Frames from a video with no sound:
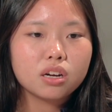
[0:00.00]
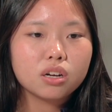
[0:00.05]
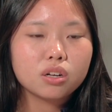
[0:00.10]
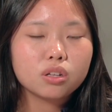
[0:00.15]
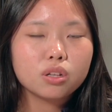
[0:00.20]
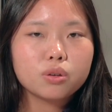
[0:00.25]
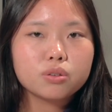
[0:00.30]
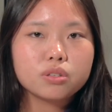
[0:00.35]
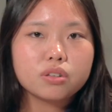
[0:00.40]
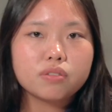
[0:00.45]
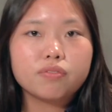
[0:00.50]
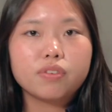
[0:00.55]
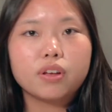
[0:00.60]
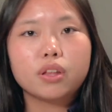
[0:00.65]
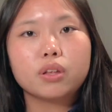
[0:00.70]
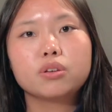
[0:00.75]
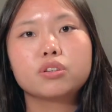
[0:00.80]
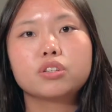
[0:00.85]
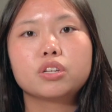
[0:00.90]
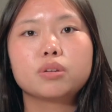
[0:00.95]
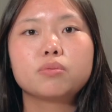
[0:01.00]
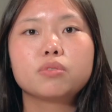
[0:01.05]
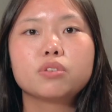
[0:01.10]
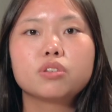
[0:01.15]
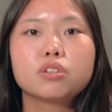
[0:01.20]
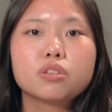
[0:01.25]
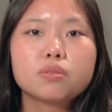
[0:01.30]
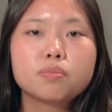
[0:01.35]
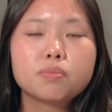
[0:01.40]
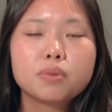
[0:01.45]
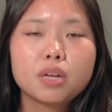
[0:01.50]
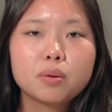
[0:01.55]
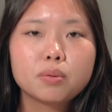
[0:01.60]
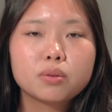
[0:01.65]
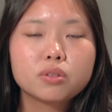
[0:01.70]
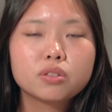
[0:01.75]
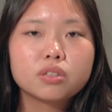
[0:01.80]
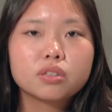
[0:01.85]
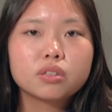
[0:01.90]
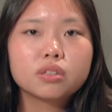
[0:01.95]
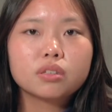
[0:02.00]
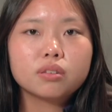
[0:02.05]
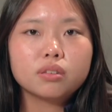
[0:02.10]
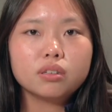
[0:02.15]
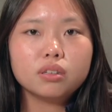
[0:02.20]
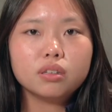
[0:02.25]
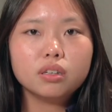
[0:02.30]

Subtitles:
close in fellowship, to just be able to